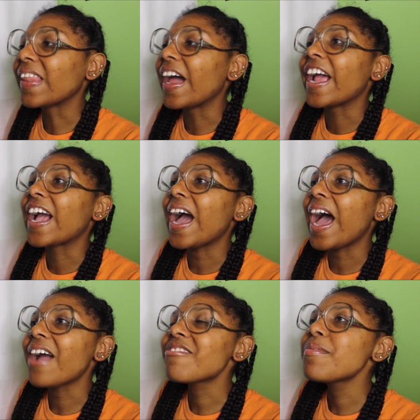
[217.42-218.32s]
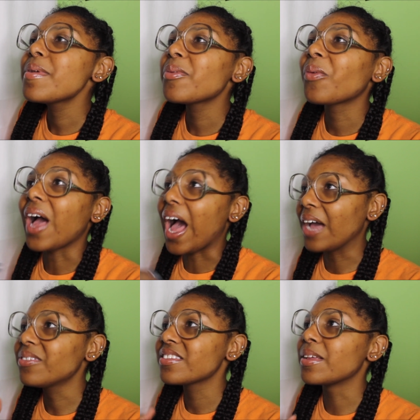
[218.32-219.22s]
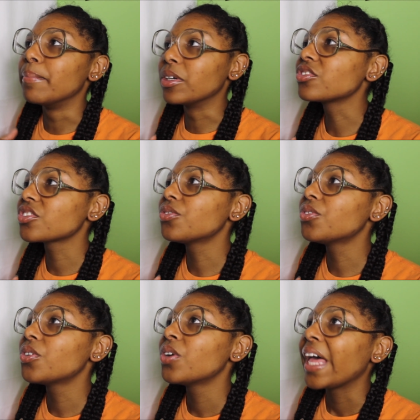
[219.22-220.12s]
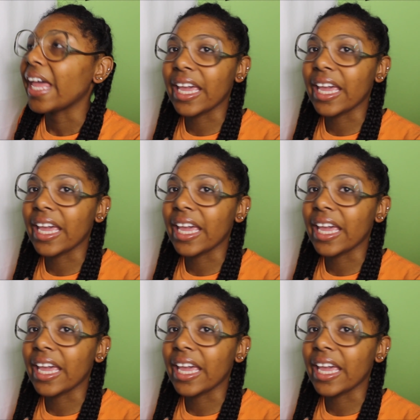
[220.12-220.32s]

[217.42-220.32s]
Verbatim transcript: Like, I remember when I was in middle school